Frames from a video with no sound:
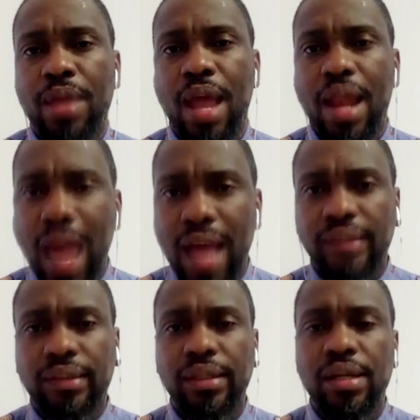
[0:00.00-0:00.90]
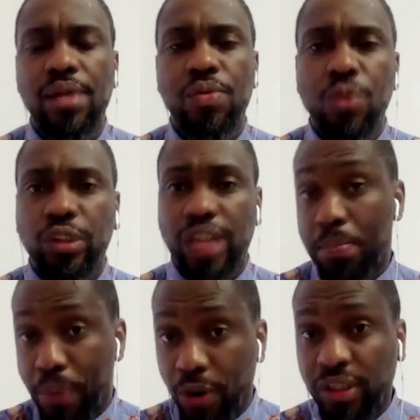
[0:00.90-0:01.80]
And that's what's
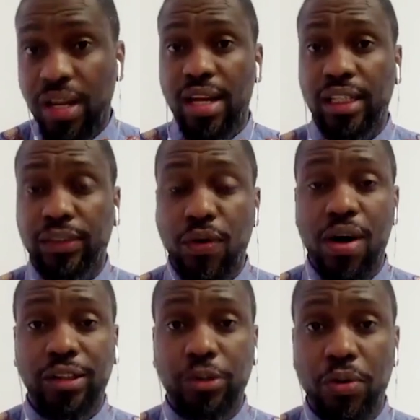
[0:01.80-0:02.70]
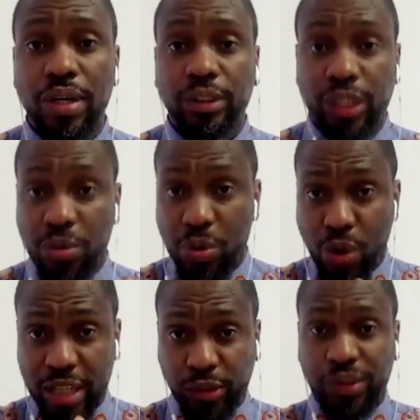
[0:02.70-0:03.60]
important, at least for us Congolese,
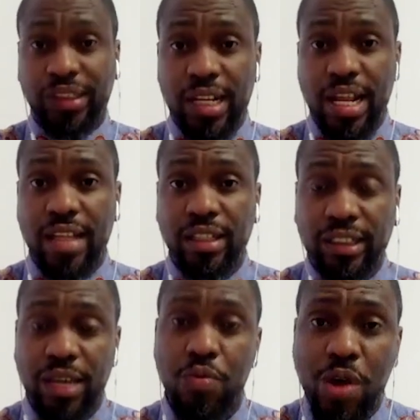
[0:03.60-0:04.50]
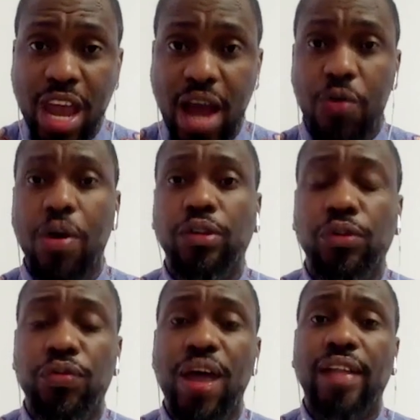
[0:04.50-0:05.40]
as we see that is that we are going
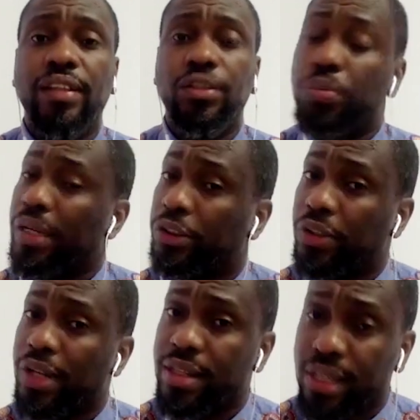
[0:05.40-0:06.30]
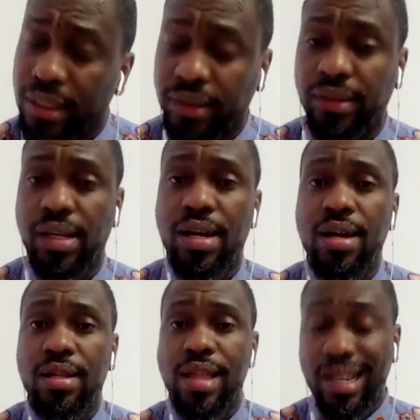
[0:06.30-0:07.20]
to fight to make sure that this
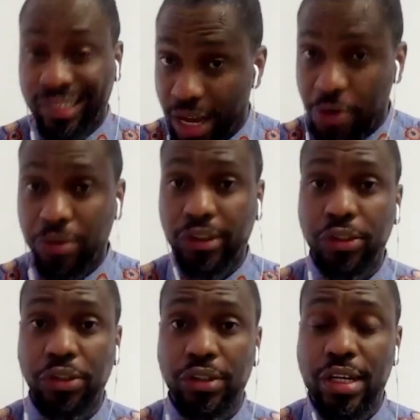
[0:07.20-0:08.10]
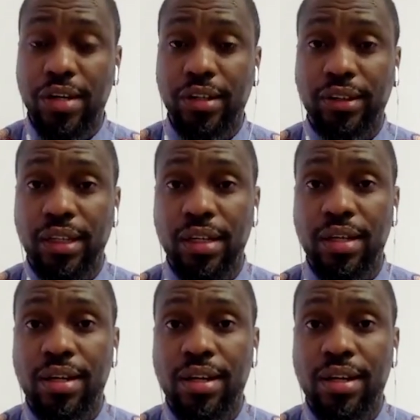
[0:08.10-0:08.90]
does not continue in D R C,